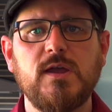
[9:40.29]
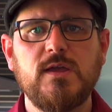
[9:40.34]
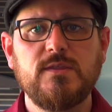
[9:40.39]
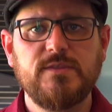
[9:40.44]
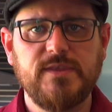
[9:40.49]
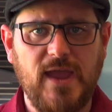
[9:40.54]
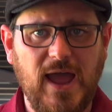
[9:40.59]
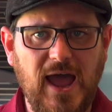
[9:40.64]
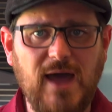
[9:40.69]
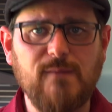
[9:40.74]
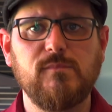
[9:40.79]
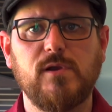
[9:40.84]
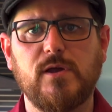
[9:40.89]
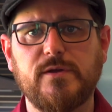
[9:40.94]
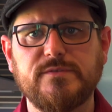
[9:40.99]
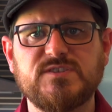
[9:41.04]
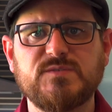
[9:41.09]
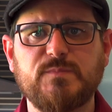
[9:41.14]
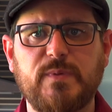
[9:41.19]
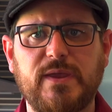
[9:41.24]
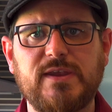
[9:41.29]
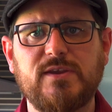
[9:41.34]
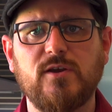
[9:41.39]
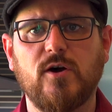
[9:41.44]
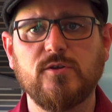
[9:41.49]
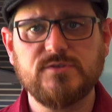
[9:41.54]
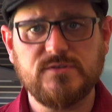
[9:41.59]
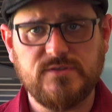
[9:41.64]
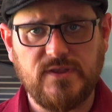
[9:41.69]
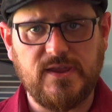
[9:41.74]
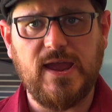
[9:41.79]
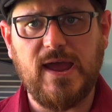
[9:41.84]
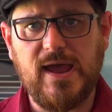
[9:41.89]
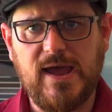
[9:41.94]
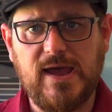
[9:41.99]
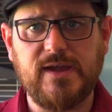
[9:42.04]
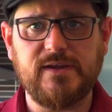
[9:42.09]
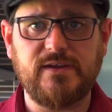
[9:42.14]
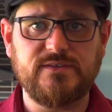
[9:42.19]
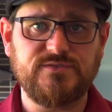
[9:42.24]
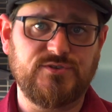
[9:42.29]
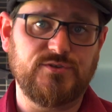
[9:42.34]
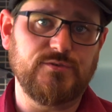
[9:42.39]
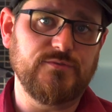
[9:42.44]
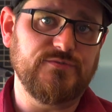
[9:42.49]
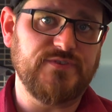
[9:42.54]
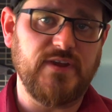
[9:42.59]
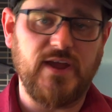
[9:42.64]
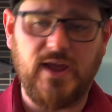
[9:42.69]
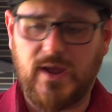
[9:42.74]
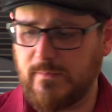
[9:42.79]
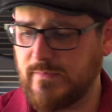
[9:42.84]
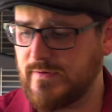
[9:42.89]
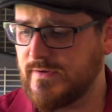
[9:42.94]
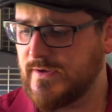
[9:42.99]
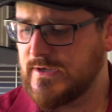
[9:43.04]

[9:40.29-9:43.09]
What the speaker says: the upload speed onto the card is used up.